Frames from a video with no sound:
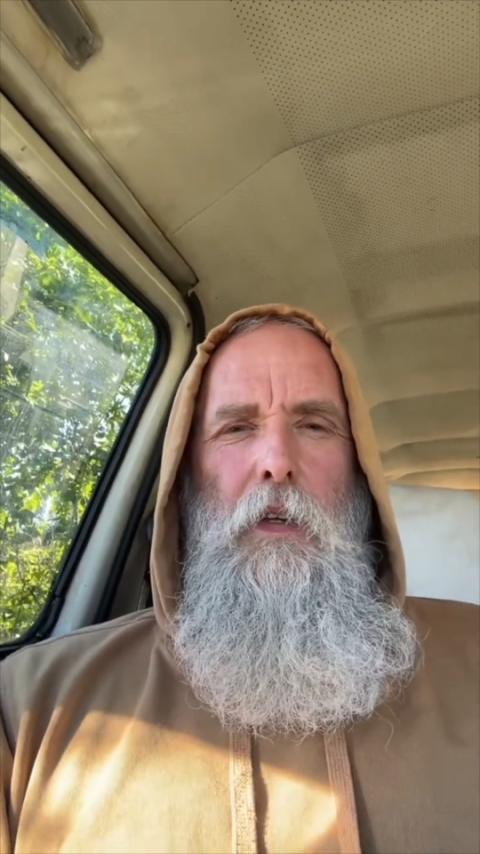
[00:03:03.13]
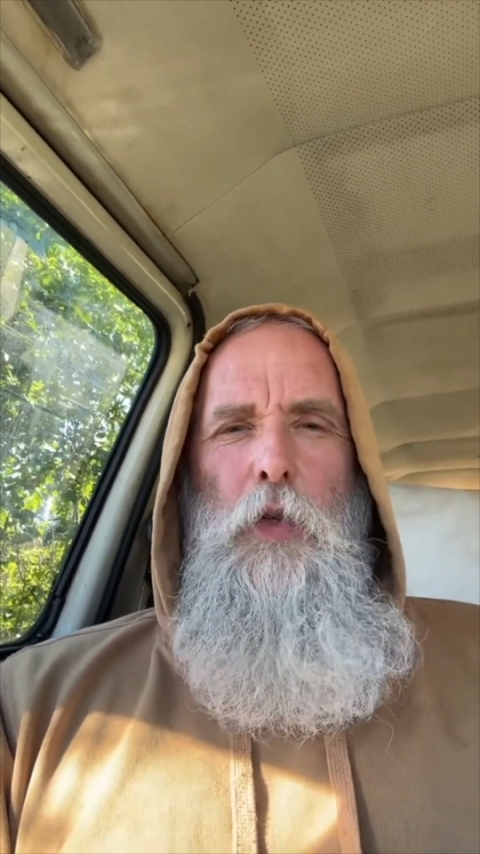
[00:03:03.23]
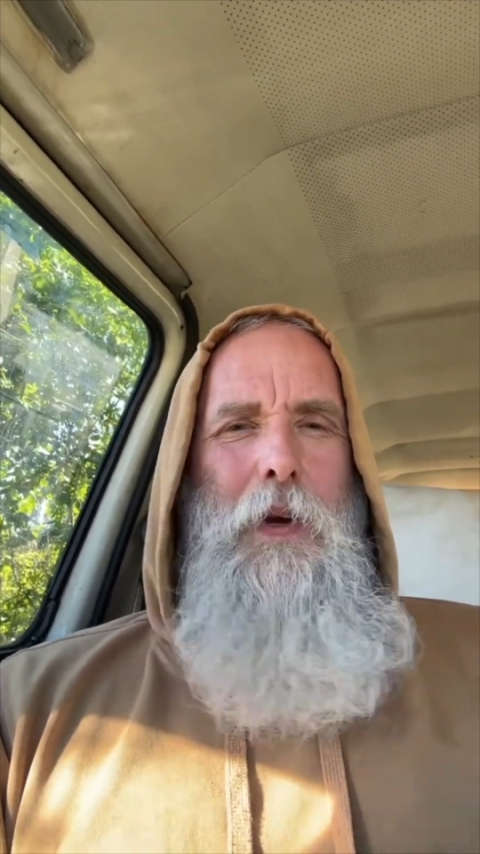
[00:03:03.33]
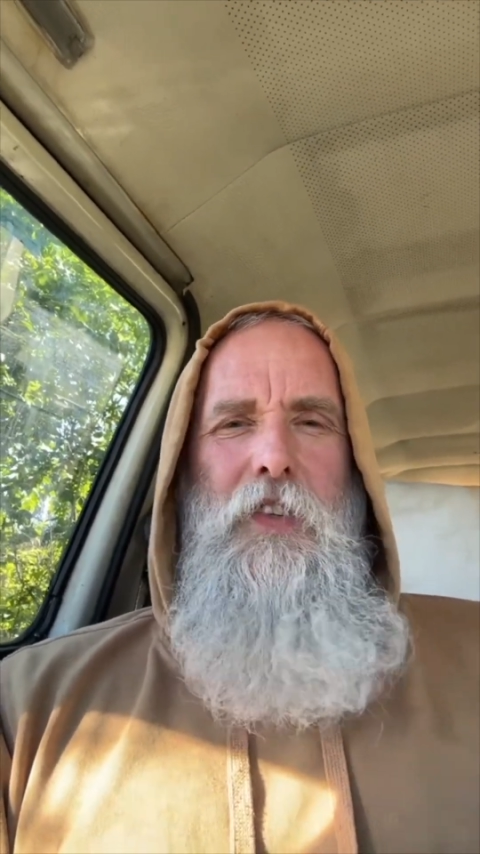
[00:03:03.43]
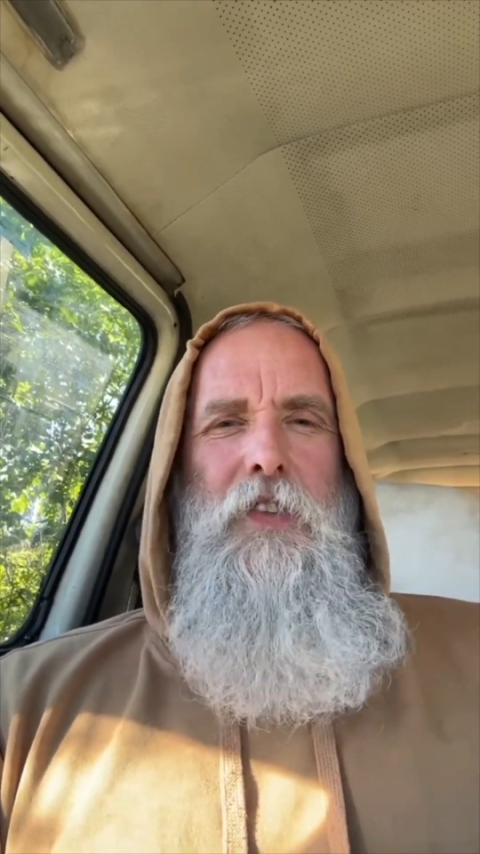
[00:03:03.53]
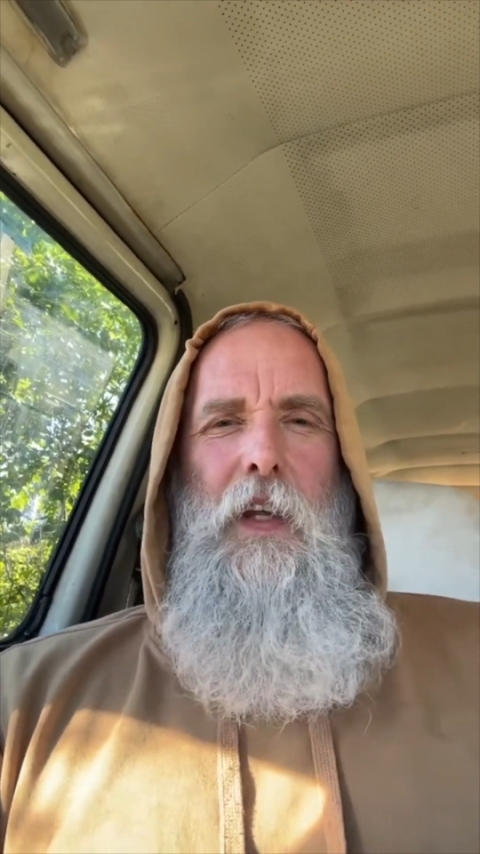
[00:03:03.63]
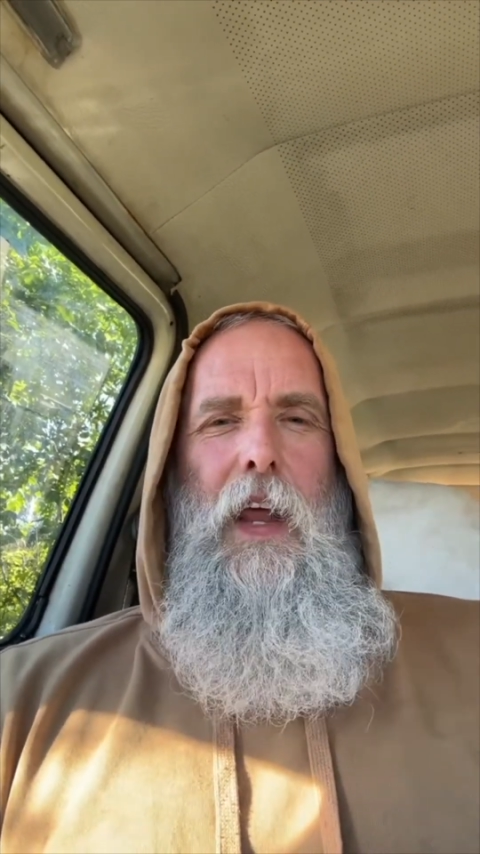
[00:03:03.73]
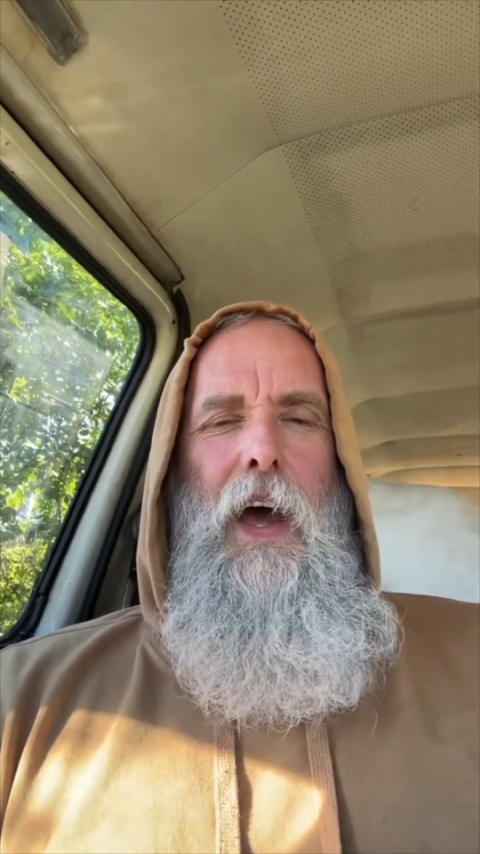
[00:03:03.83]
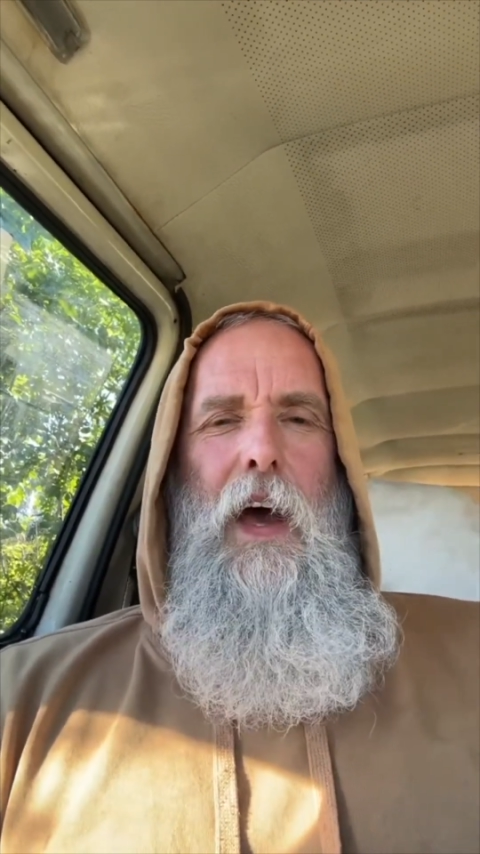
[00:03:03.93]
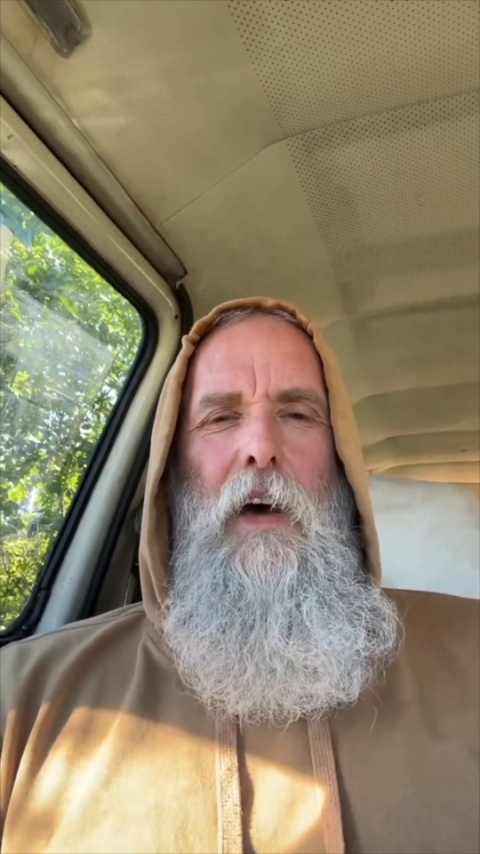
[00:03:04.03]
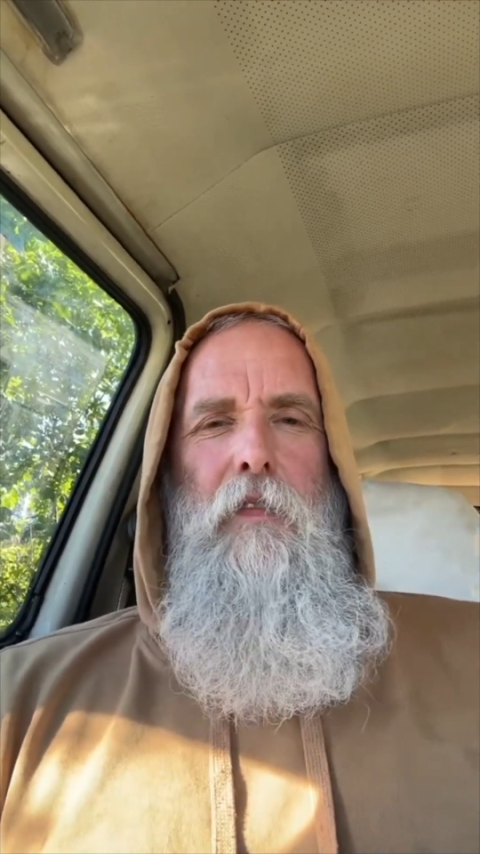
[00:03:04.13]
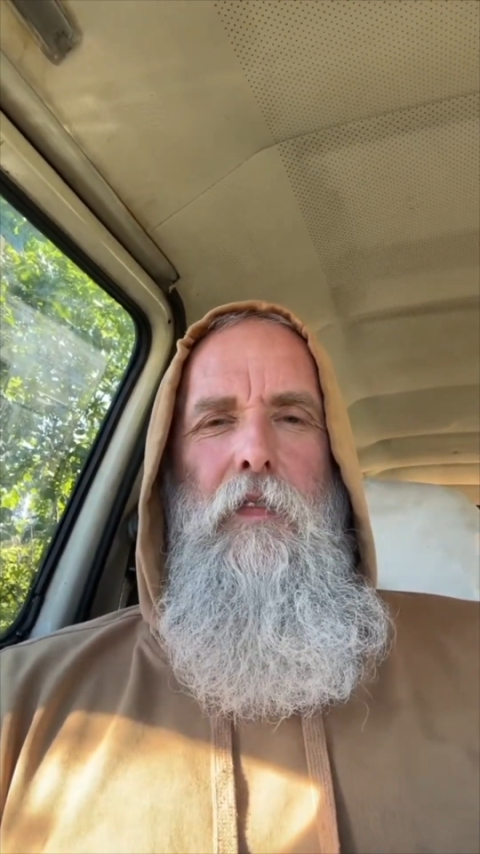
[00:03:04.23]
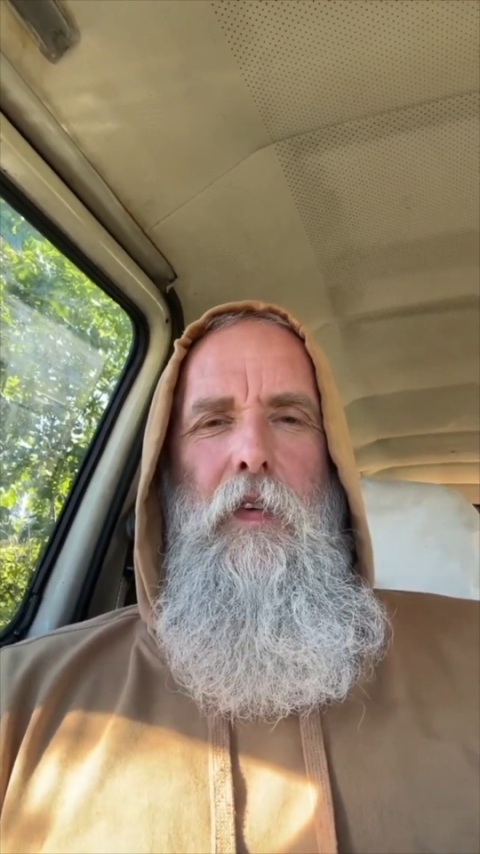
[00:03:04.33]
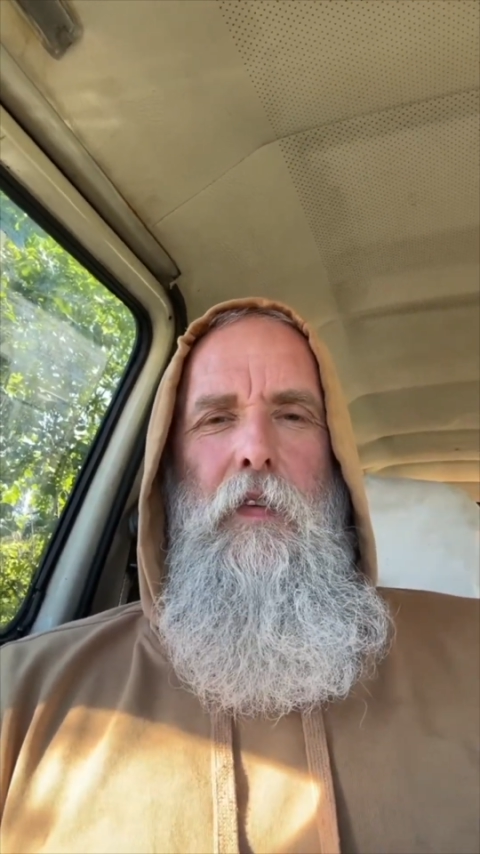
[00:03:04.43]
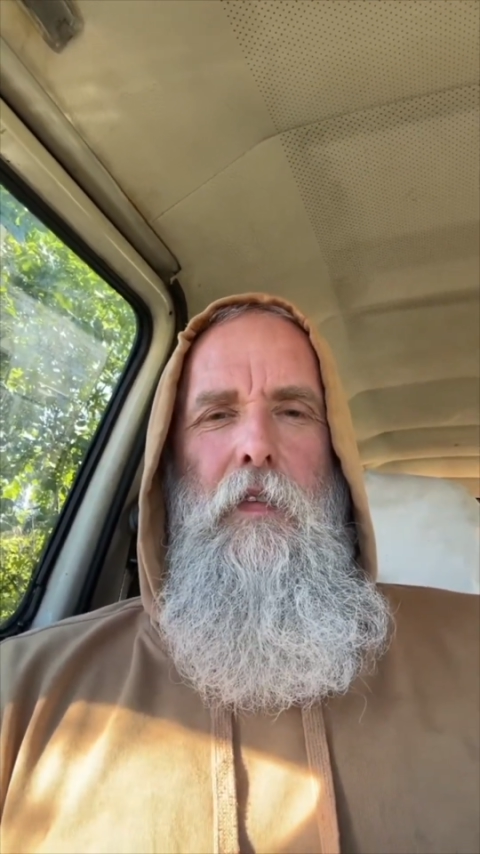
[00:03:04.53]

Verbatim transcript: you might still have